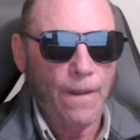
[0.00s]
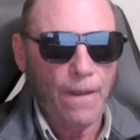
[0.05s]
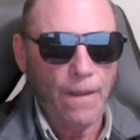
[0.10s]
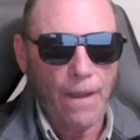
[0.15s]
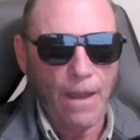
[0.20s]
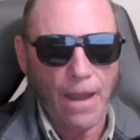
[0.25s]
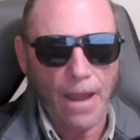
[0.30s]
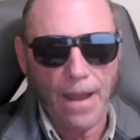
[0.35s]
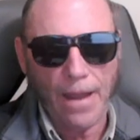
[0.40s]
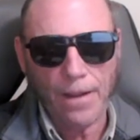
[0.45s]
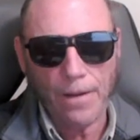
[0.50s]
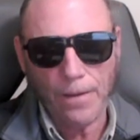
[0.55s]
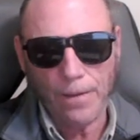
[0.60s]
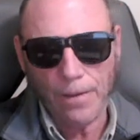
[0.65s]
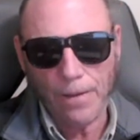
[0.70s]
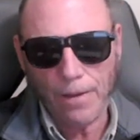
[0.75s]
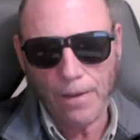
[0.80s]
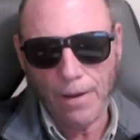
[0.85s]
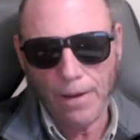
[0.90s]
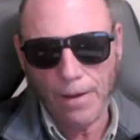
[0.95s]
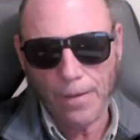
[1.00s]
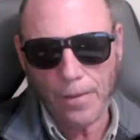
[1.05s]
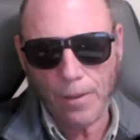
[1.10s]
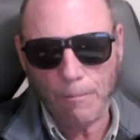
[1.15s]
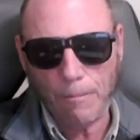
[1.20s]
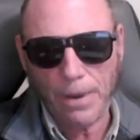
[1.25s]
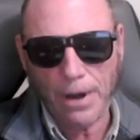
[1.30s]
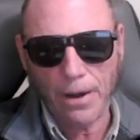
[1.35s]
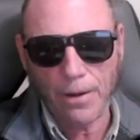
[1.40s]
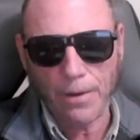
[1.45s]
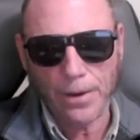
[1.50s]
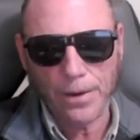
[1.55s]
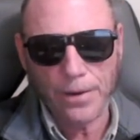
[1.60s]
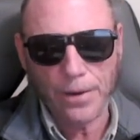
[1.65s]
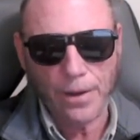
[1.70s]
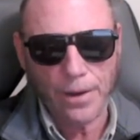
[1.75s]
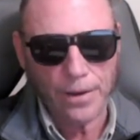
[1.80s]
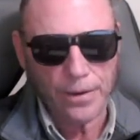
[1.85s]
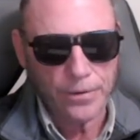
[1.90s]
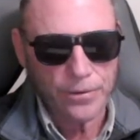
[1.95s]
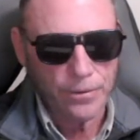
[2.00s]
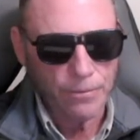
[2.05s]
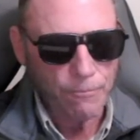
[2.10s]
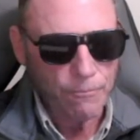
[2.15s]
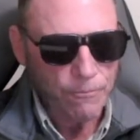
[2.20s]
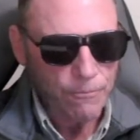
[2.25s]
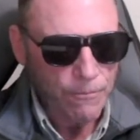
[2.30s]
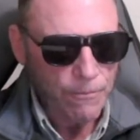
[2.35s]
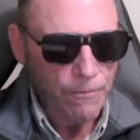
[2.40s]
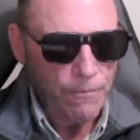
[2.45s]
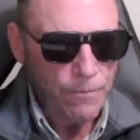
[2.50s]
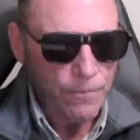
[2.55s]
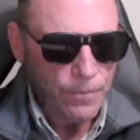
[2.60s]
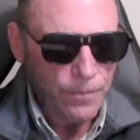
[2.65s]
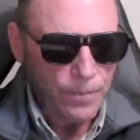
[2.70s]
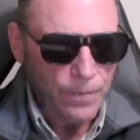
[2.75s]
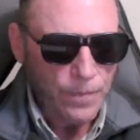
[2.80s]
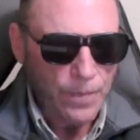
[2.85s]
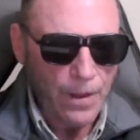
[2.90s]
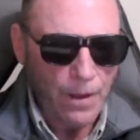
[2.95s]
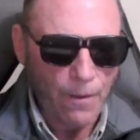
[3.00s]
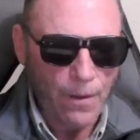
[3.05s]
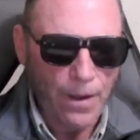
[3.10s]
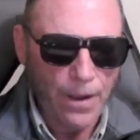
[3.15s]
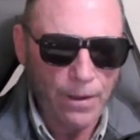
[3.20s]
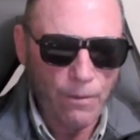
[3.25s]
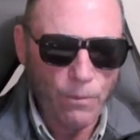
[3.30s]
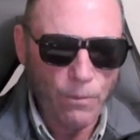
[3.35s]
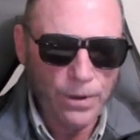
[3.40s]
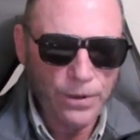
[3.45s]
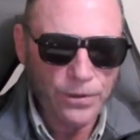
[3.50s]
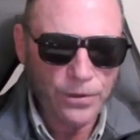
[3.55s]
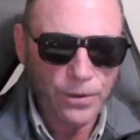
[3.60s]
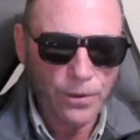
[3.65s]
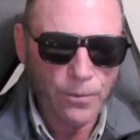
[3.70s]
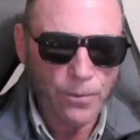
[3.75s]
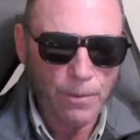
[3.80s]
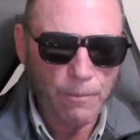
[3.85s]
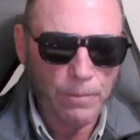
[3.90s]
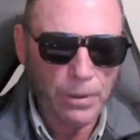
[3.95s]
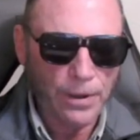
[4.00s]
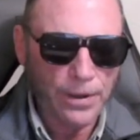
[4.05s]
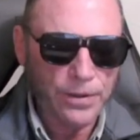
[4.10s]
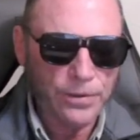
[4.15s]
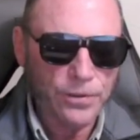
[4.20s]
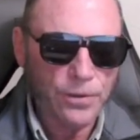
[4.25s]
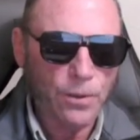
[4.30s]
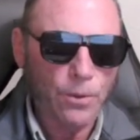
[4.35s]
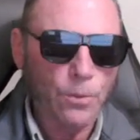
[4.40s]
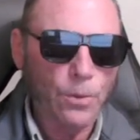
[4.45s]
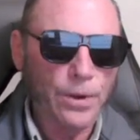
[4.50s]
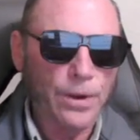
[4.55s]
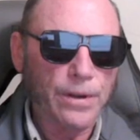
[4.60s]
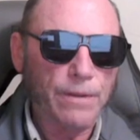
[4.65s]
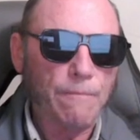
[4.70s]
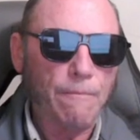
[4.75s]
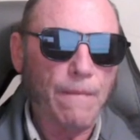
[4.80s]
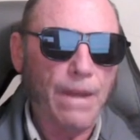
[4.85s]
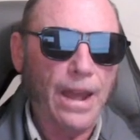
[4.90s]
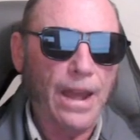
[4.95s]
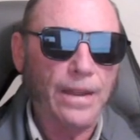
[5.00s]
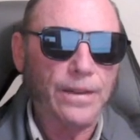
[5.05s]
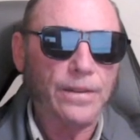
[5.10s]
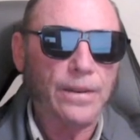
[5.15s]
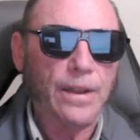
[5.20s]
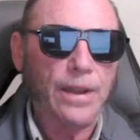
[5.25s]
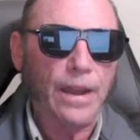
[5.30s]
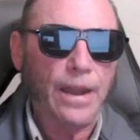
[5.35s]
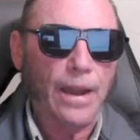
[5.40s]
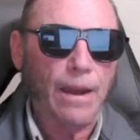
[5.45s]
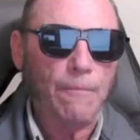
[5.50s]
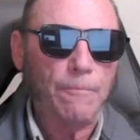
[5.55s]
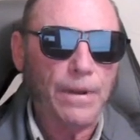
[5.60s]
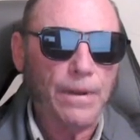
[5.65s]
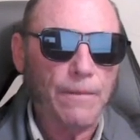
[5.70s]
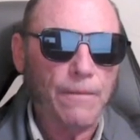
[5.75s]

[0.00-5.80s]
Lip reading: angle on the paradox. Now I wish to replace the word madcap